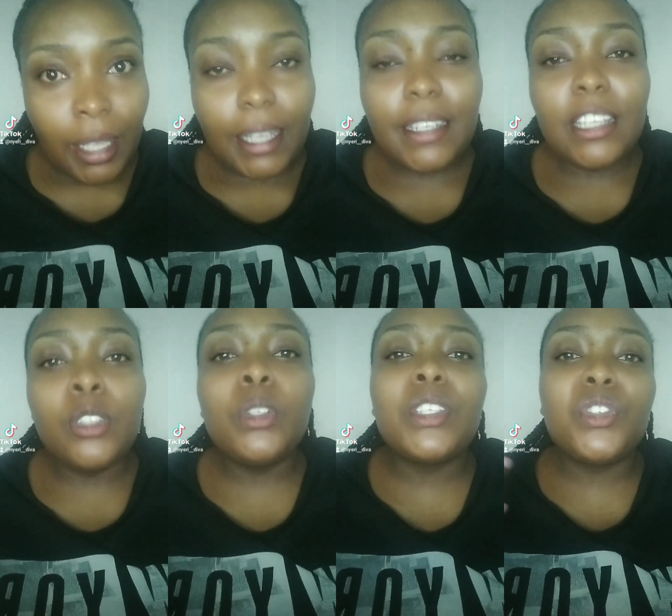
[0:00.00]
It does
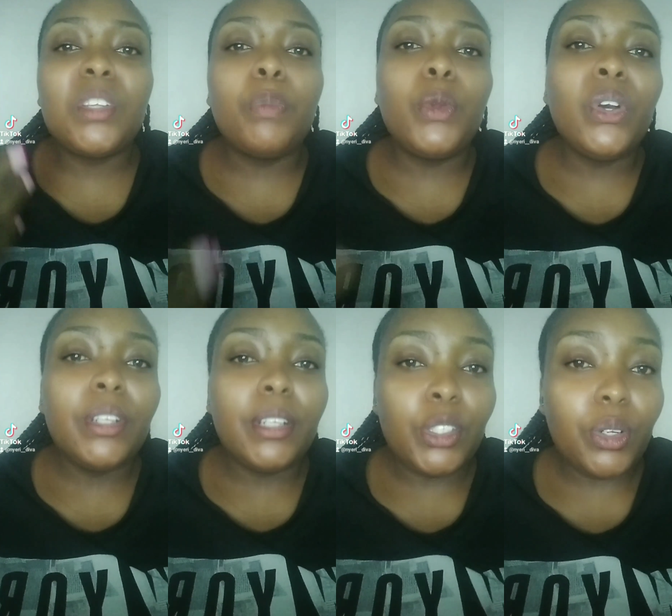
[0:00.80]
not strip your
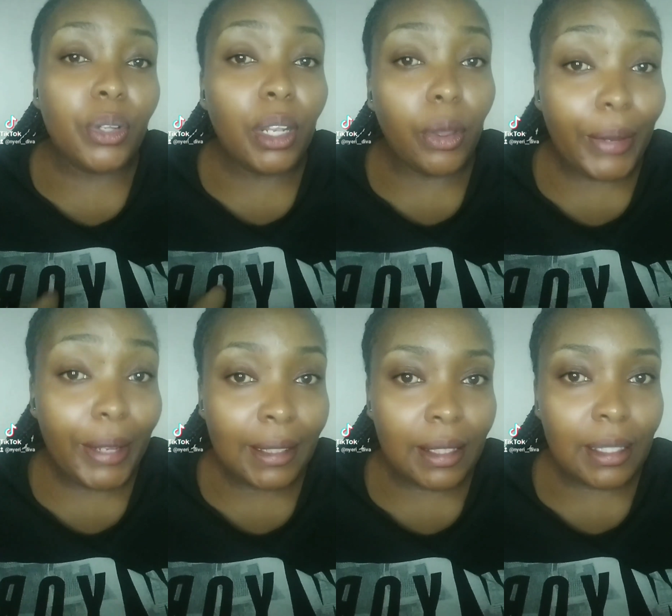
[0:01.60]
natural
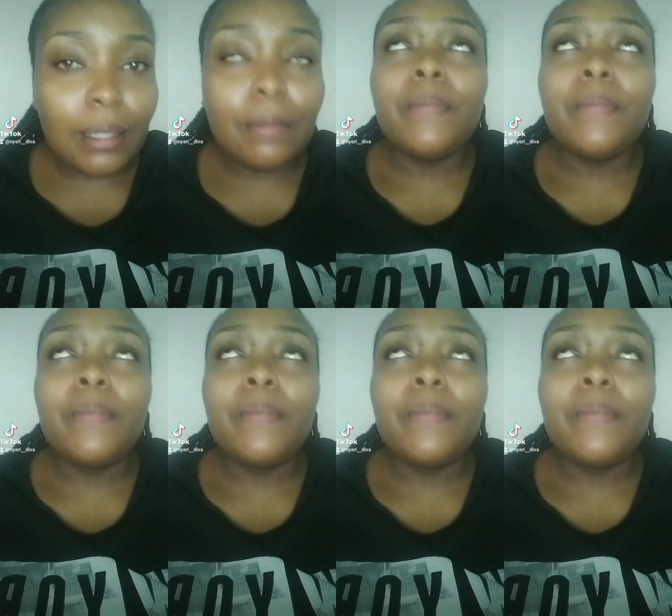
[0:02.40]
oils.